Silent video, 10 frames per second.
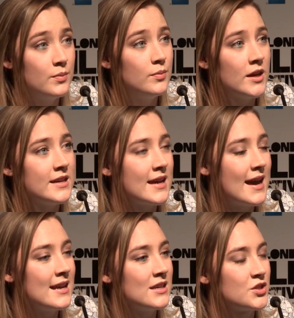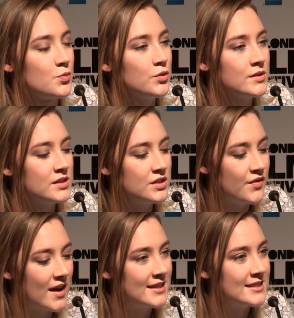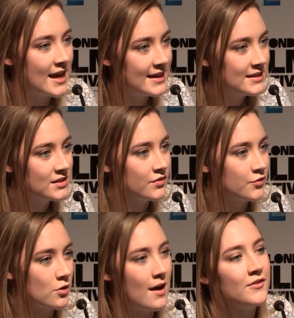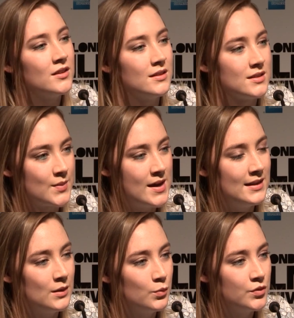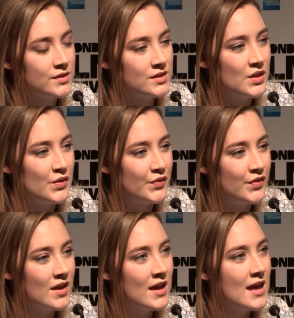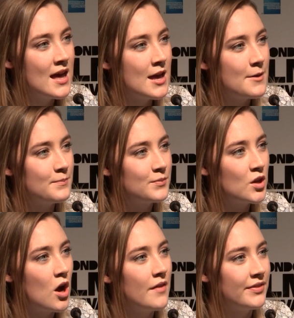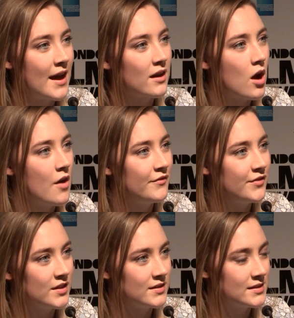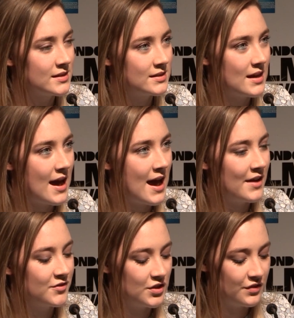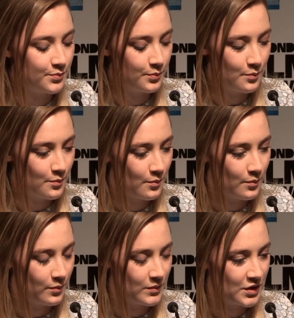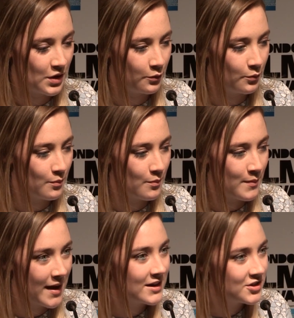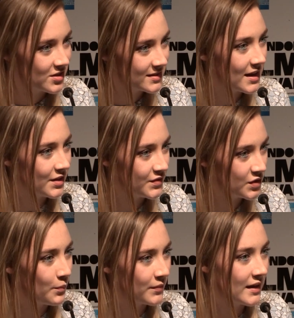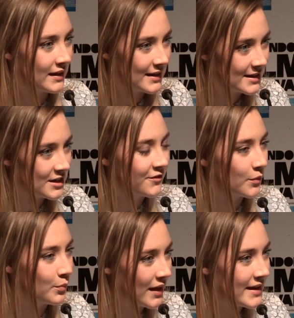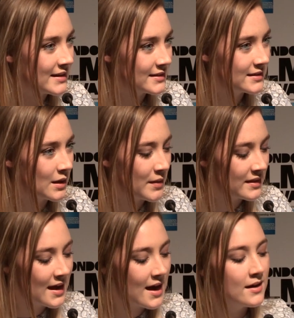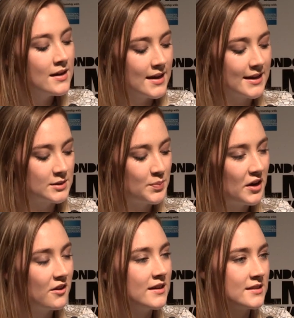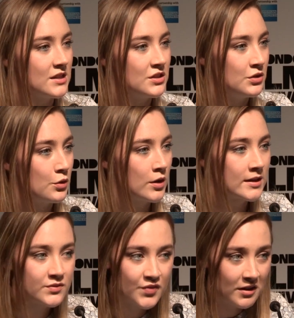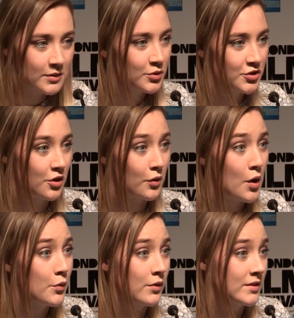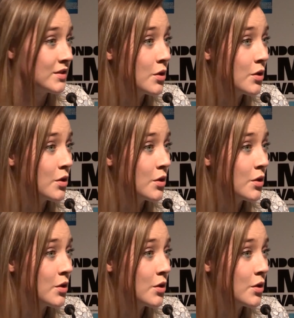like Eilis, once you've had a taste of travel as well, and once you've gotten that confidence after you've, made yourself something in a different place. I mean, that experience in New York is very much her own. It's